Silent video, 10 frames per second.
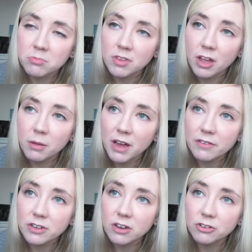Now I'm
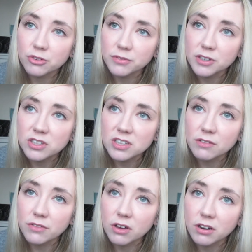having controversy
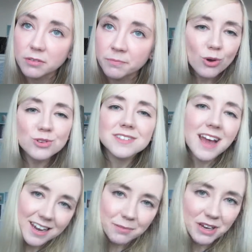of the heart. Most
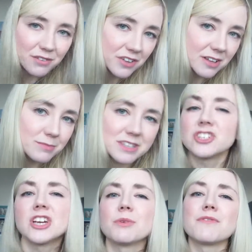animated films
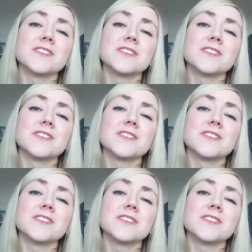this year were